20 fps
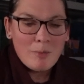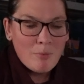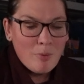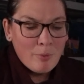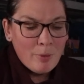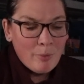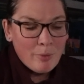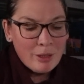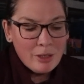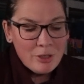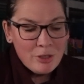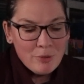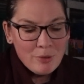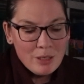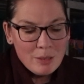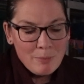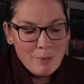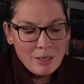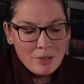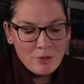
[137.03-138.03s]
what we want to do
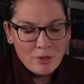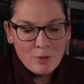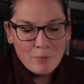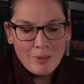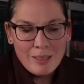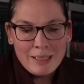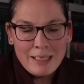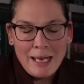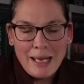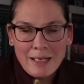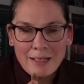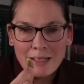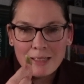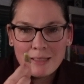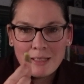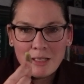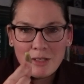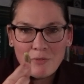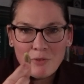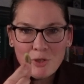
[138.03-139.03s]
is make sure that we take this
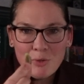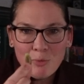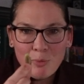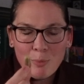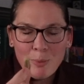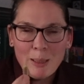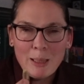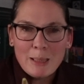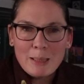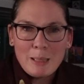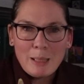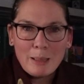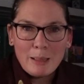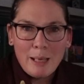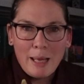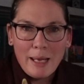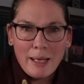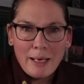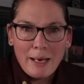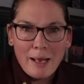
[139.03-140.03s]
individual piece and
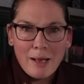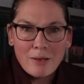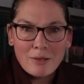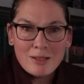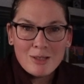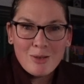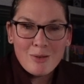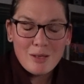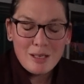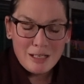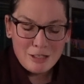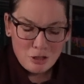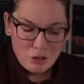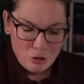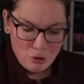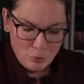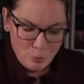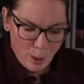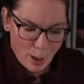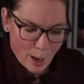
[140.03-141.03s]
lay it out so that it's
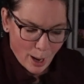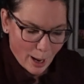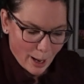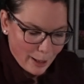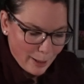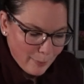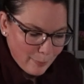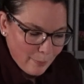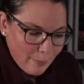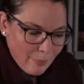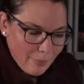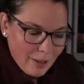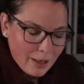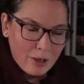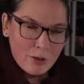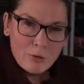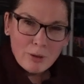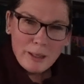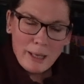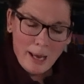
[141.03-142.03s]
dry and
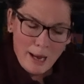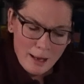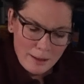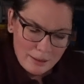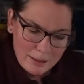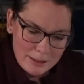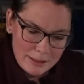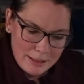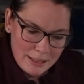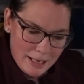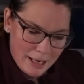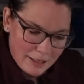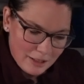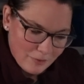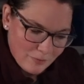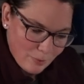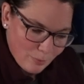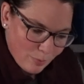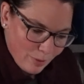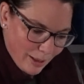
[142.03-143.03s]
it'll callus. The end
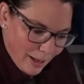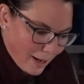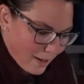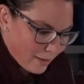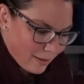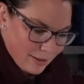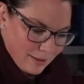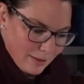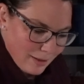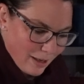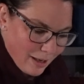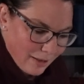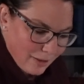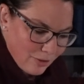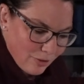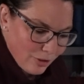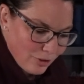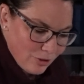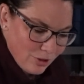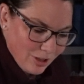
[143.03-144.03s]
of it will callus. And
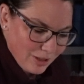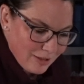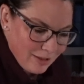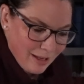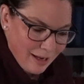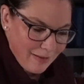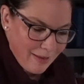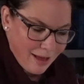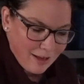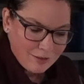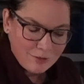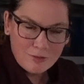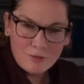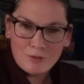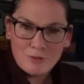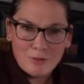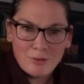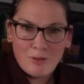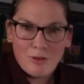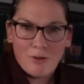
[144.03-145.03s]
you can just lay that
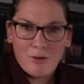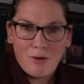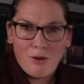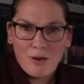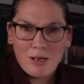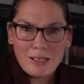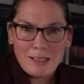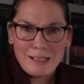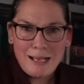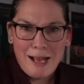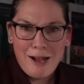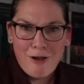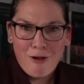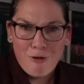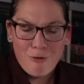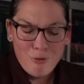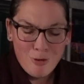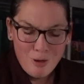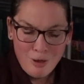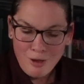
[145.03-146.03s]
on a
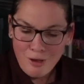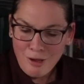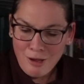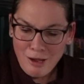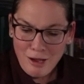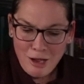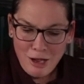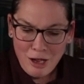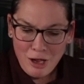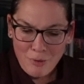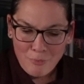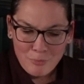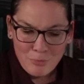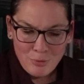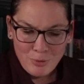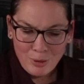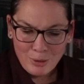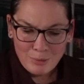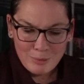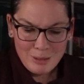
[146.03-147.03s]
towel.
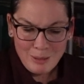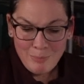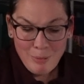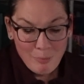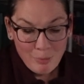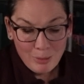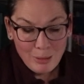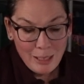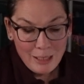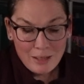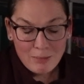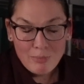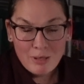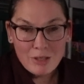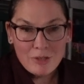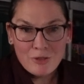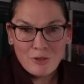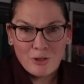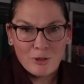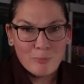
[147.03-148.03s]
Some people lay them
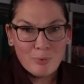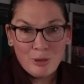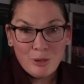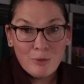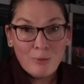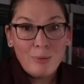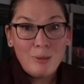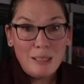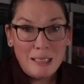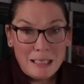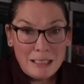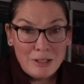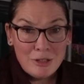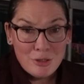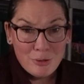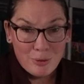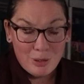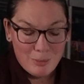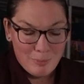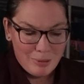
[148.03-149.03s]
in dirt, but you don't need
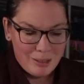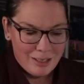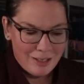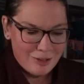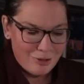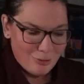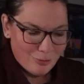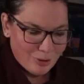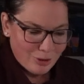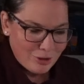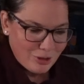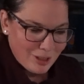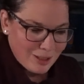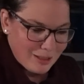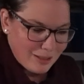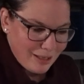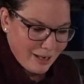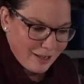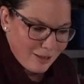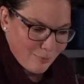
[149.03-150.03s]
to in the beginning. You can
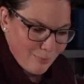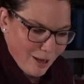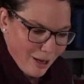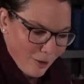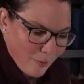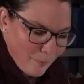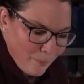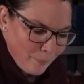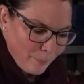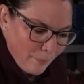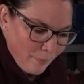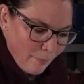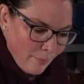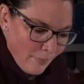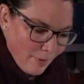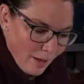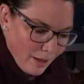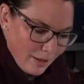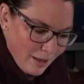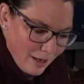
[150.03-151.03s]
just lay them out.
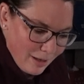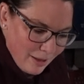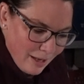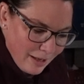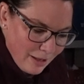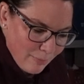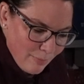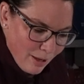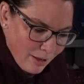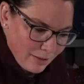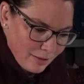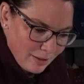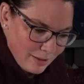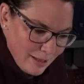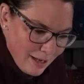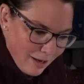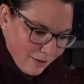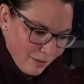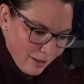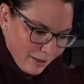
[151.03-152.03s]
And I lay them out on a
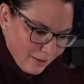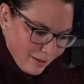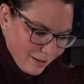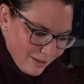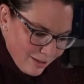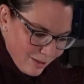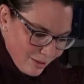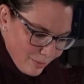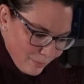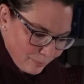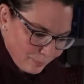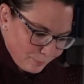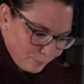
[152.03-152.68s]
towel like this.